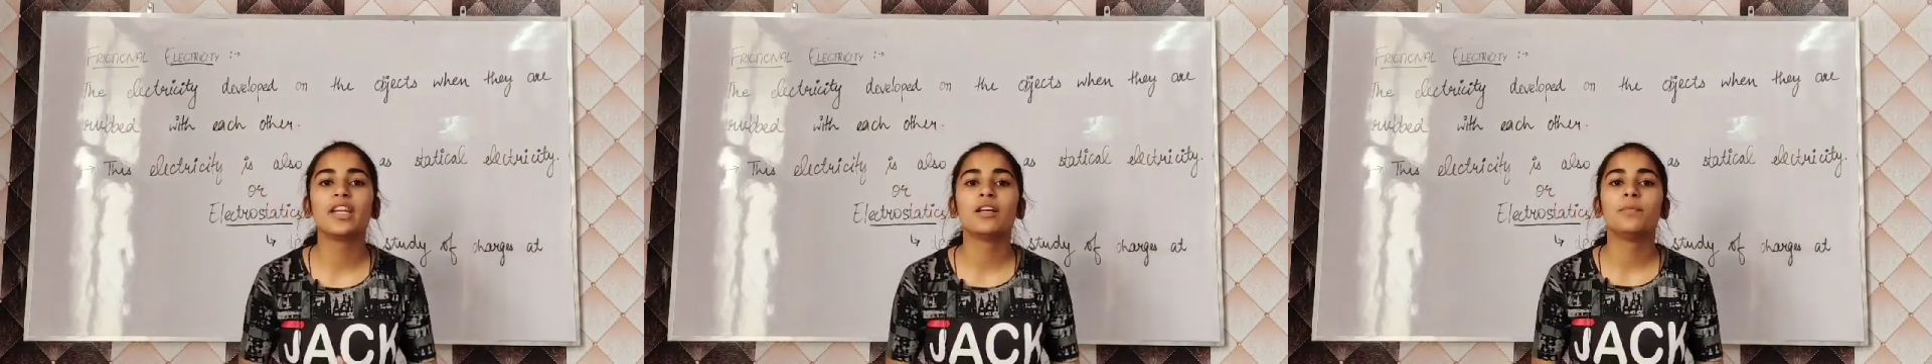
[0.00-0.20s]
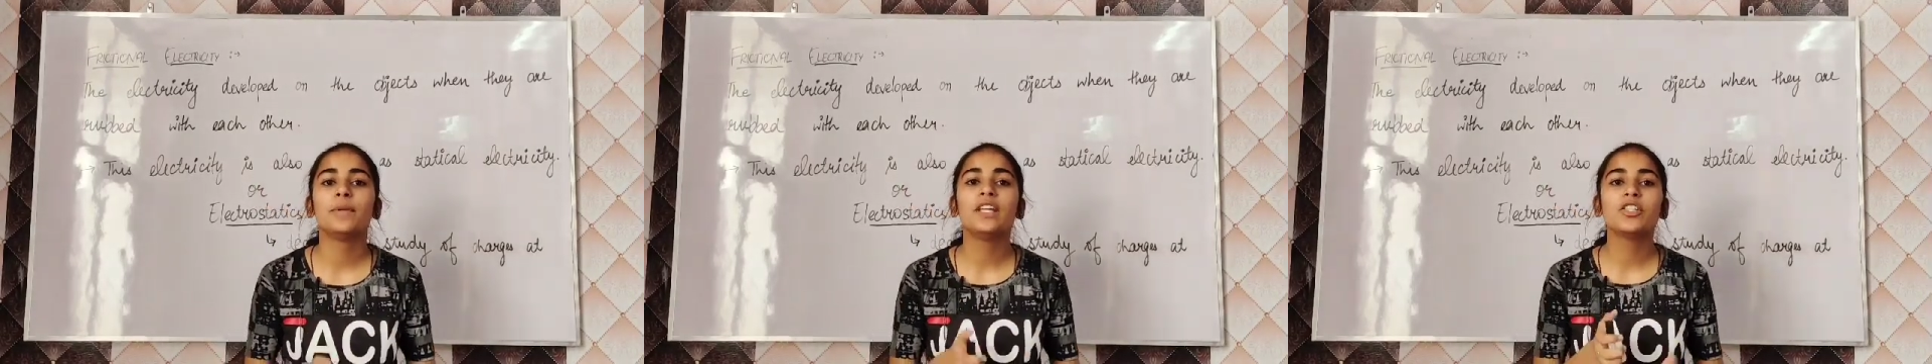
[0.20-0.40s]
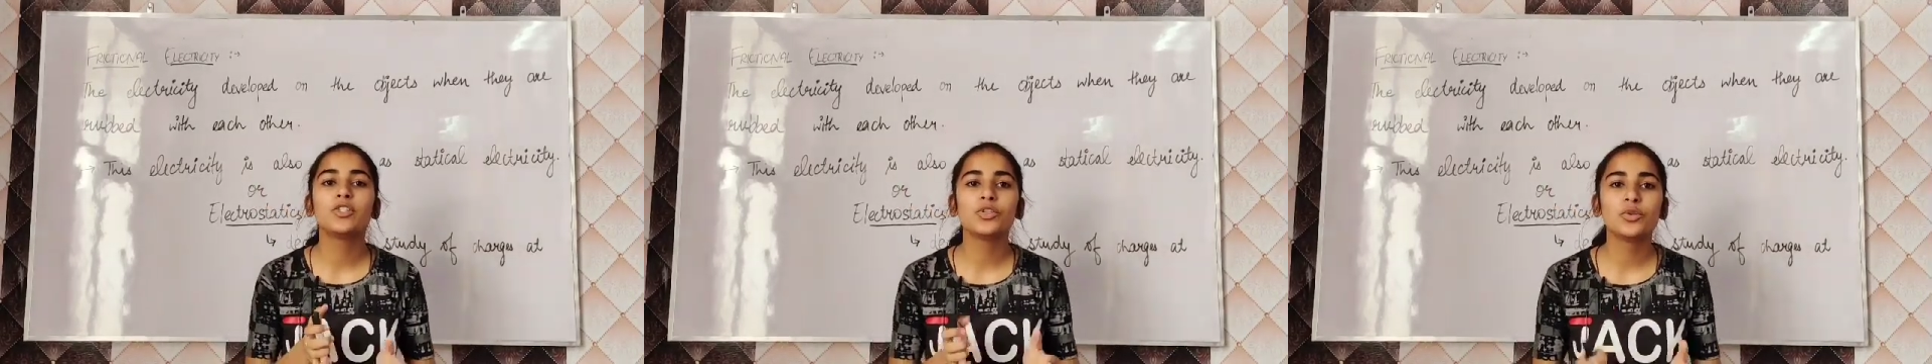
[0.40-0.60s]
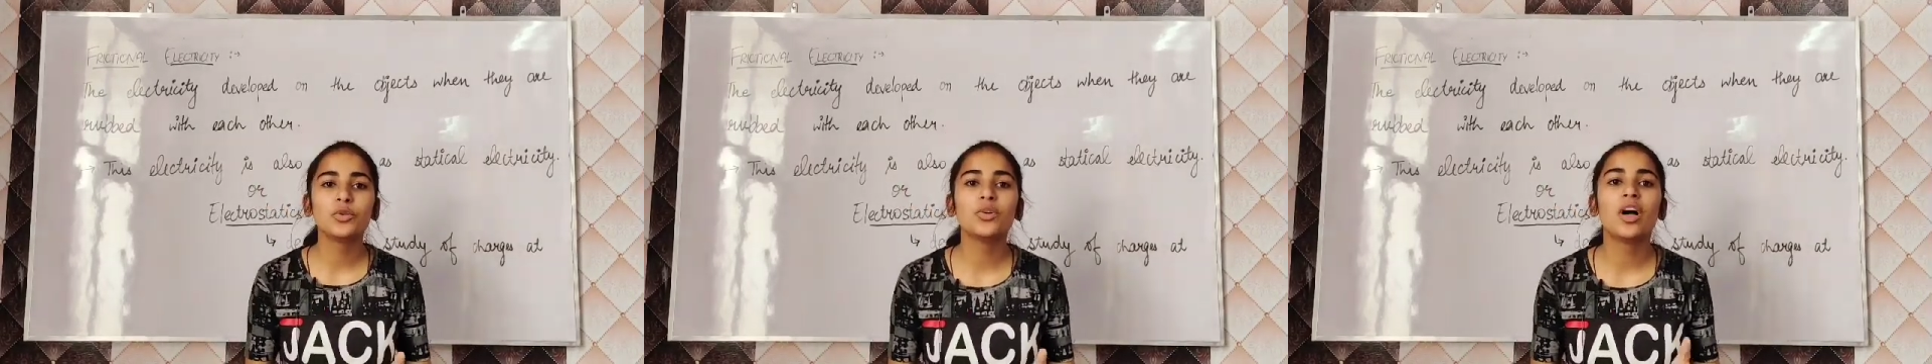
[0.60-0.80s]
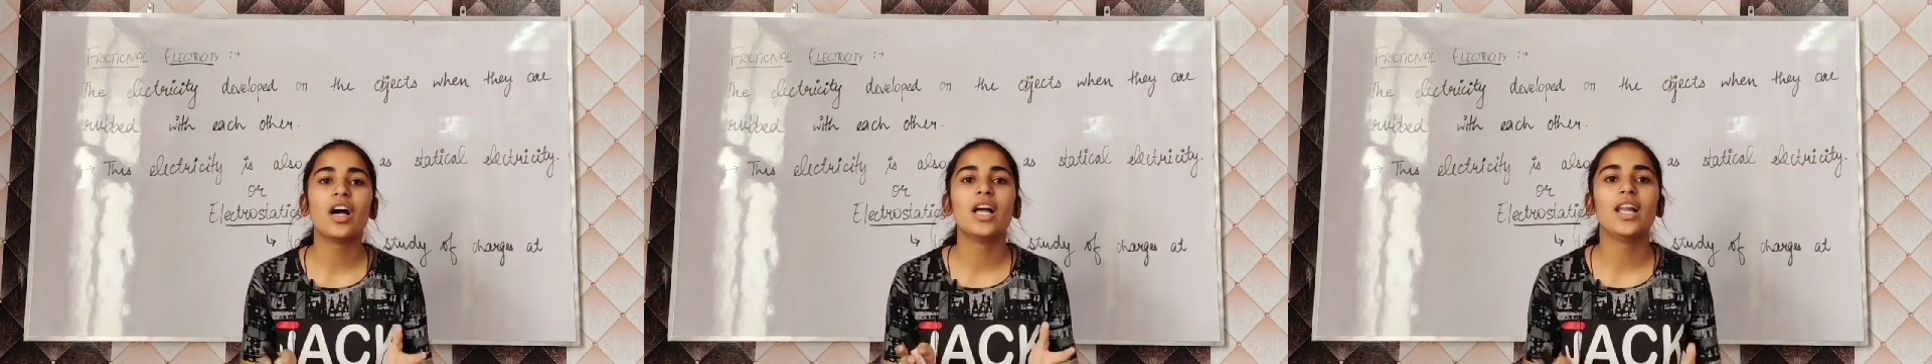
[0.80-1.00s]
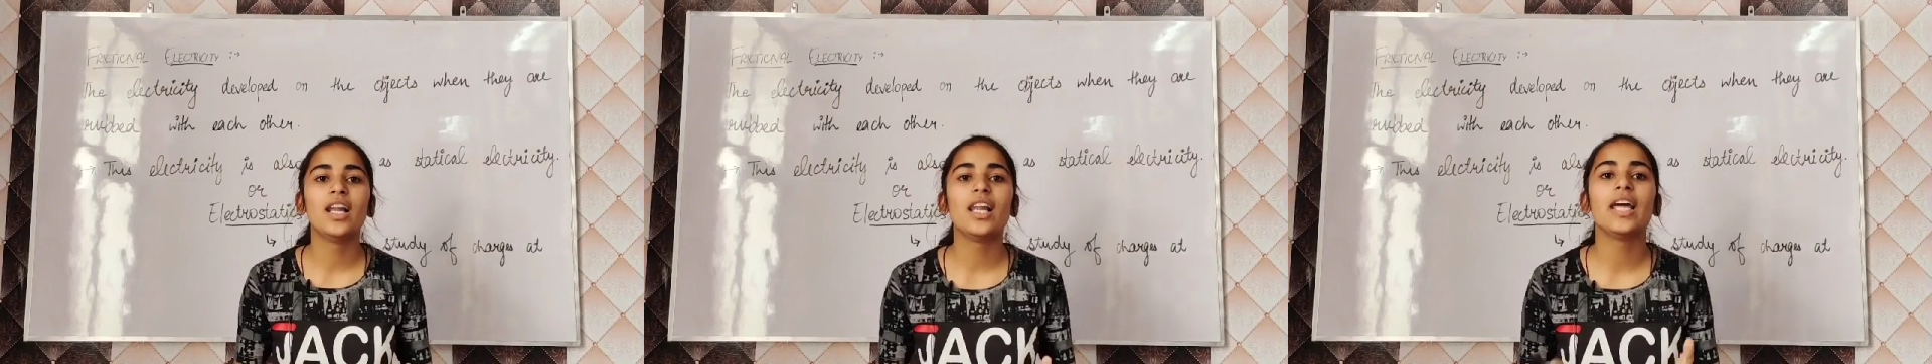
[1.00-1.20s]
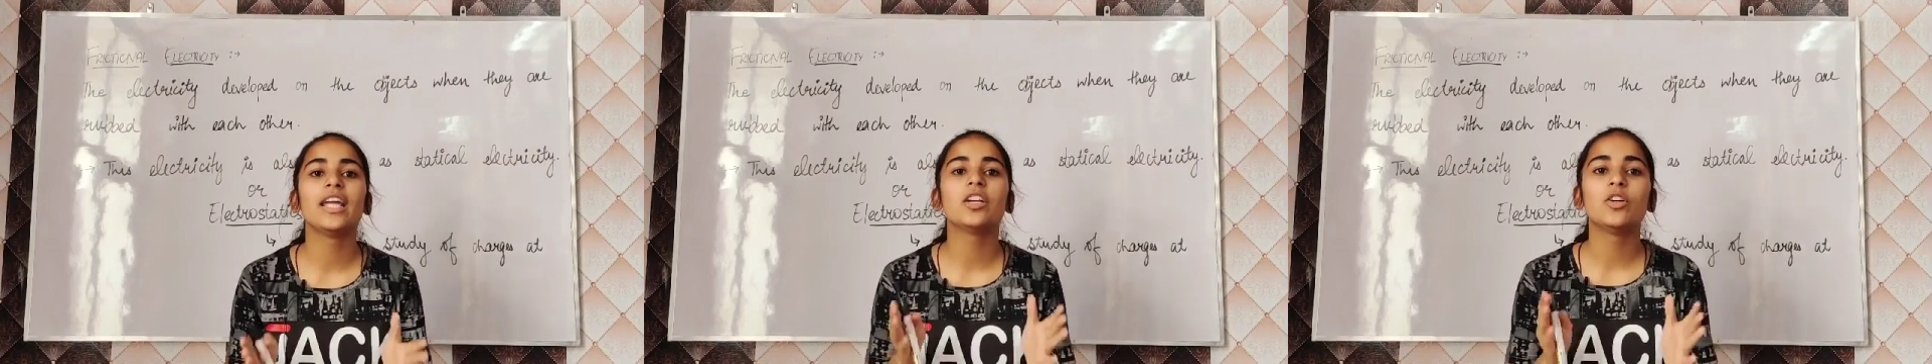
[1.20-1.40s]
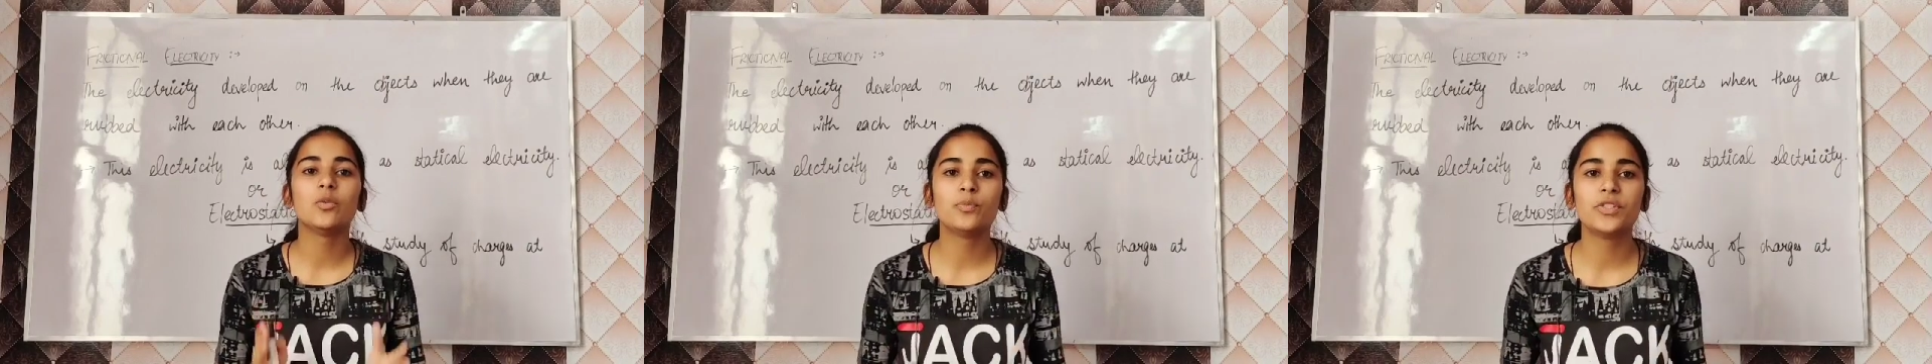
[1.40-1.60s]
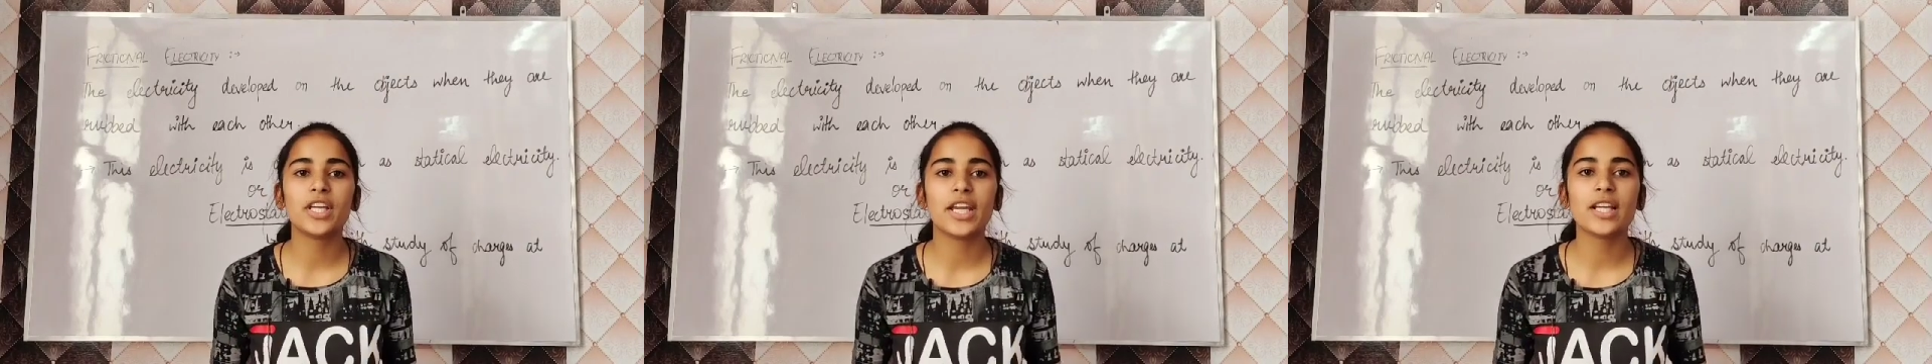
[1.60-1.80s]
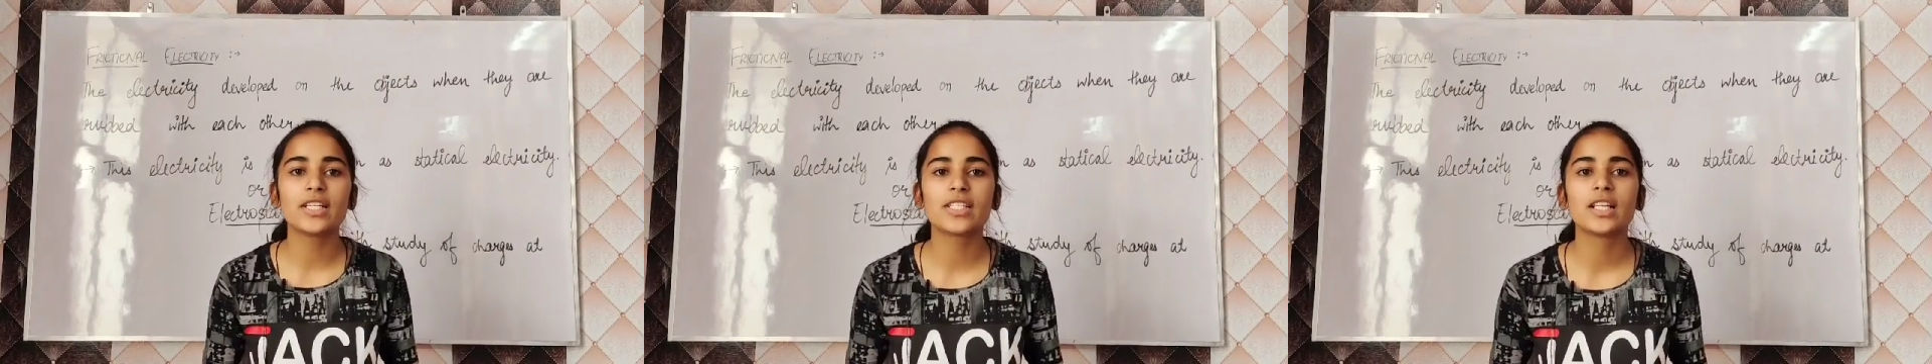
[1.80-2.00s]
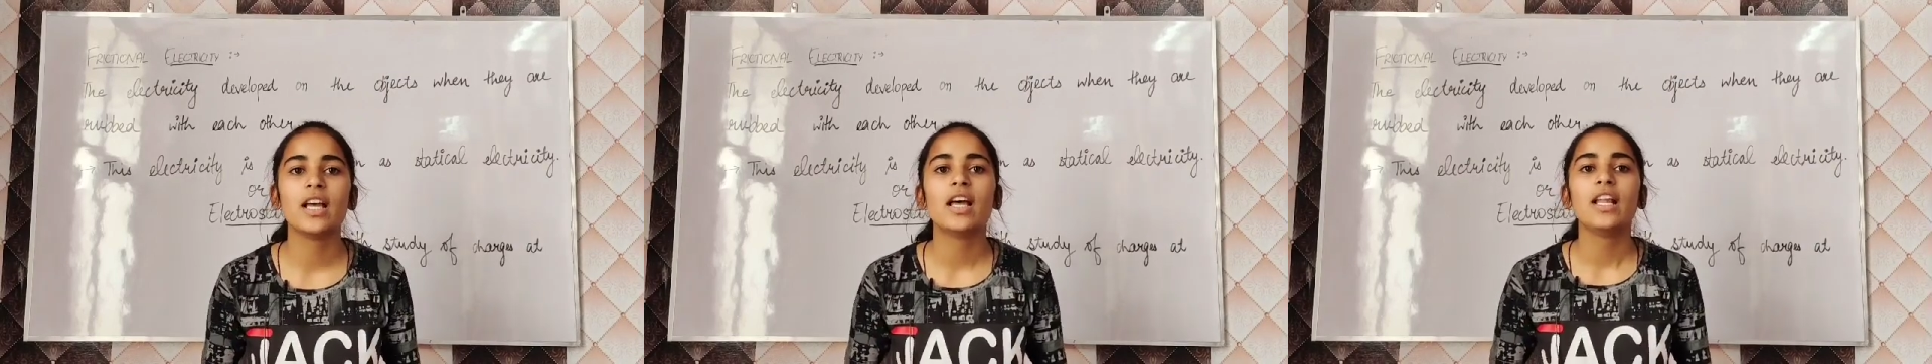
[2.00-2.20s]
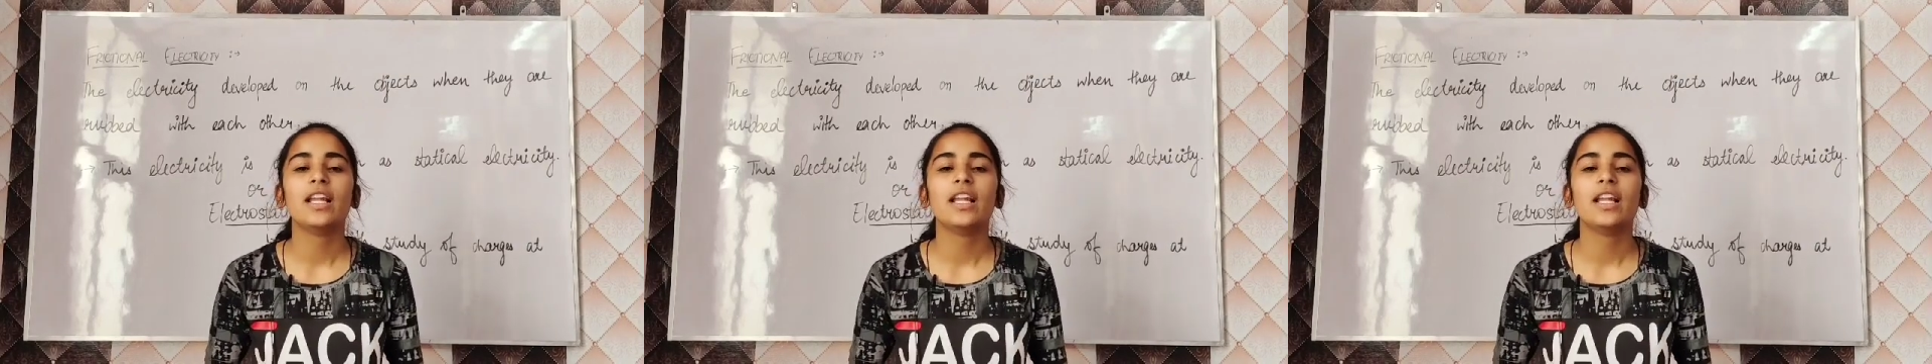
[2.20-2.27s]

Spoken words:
rubbing two unlike objects.